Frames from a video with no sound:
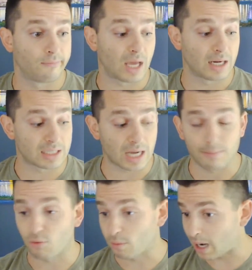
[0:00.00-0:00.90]
any type
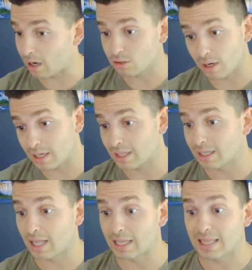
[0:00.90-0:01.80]
of repairs or anything
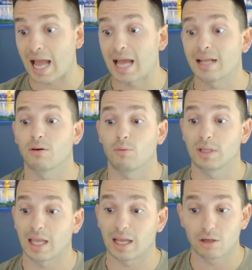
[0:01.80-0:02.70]
like that, or we
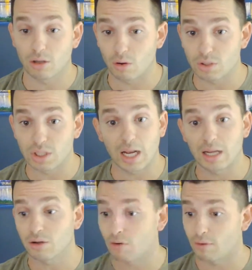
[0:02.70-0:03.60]
can't
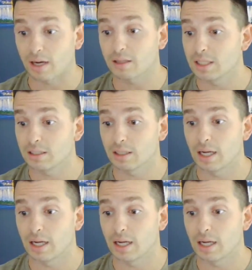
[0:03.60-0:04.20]
negotiate correctly,